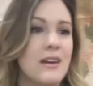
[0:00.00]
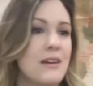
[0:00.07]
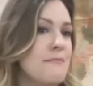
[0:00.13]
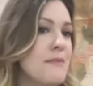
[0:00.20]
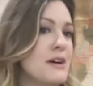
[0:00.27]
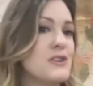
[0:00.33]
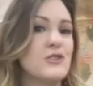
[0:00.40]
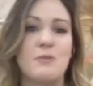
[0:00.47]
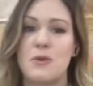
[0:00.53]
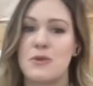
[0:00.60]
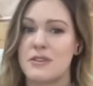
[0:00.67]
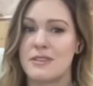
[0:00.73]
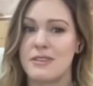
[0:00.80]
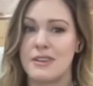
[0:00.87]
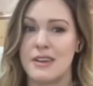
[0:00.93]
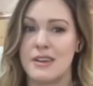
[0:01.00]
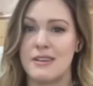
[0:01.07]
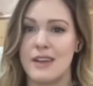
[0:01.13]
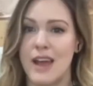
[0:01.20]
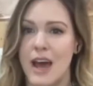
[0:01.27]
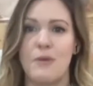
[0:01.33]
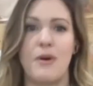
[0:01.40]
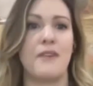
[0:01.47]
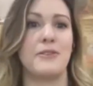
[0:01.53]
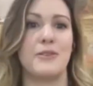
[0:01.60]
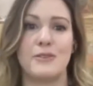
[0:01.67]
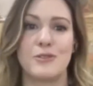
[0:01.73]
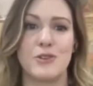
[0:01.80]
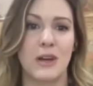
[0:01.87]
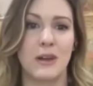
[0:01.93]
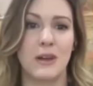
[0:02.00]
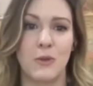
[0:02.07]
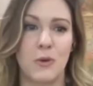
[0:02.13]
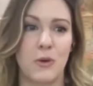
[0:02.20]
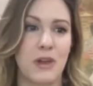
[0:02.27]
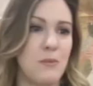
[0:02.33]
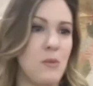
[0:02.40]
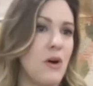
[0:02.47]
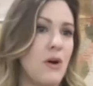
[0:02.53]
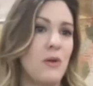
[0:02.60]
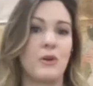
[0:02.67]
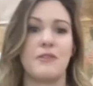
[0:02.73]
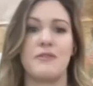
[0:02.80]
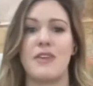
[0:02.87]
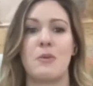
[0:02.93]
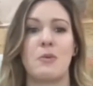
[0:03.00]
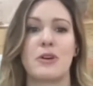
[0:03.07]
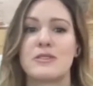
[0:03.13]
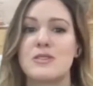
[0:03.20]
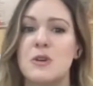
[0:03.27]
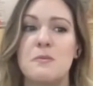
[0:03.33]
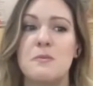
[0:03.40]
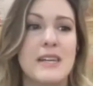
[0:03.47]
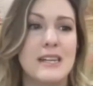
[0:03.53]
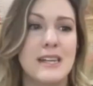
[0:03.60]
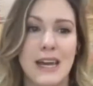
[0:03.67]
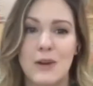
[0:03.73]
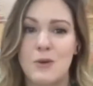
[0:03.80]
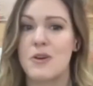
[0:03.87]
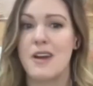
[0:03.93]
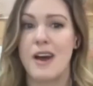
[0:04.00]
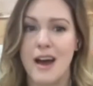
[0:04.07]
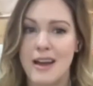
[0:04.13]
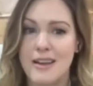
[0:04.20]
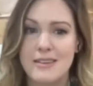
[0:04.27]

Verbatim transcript: much more than how often they're checking their email or if they work till midnight or not.